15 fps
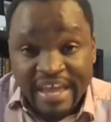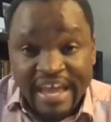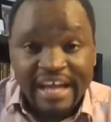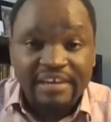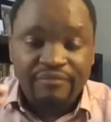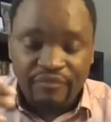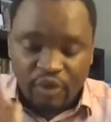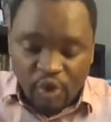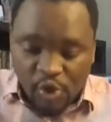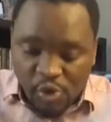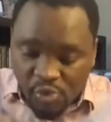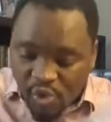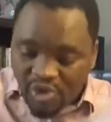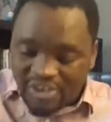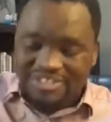and if you
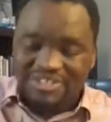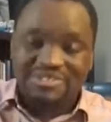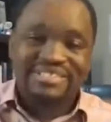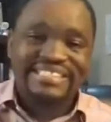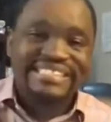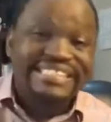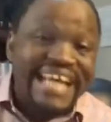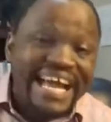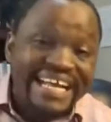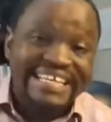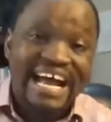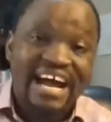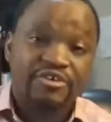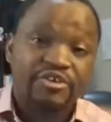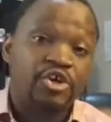want to
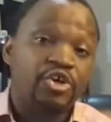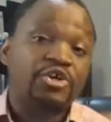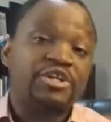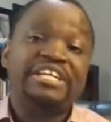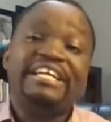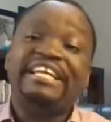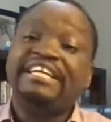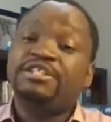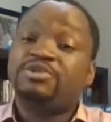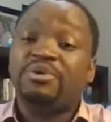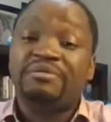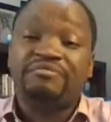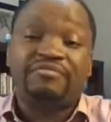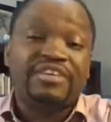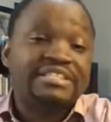stand out you're going to need to
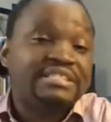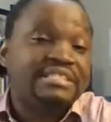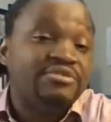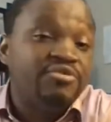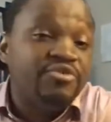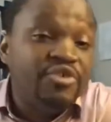invest in